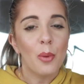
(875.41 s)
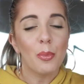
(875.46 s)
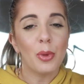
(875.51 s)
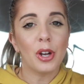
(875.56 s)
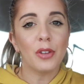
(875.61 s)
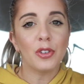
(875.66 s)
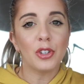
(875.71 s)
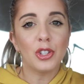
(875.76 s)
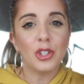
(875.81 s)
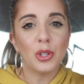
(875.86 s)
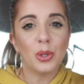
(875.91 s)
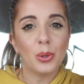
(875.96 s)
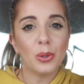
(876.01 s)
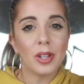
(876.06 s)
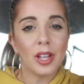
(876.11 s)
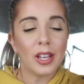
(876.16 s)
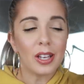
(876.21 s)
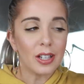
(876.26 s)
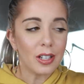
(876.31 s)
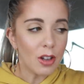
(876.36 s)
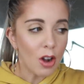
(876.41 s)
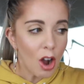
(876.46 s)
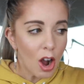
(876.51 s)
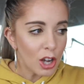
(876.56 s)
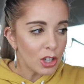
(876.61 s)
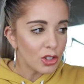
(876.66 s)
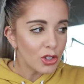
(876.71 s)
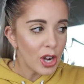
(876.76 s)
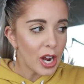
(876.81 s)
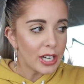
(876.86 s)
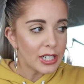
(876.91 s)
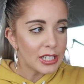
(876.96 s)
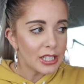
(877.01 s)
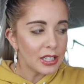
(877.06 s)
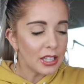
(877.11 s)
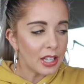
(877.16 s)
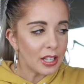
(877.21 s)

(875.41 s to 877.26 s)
but if you do like a contracted,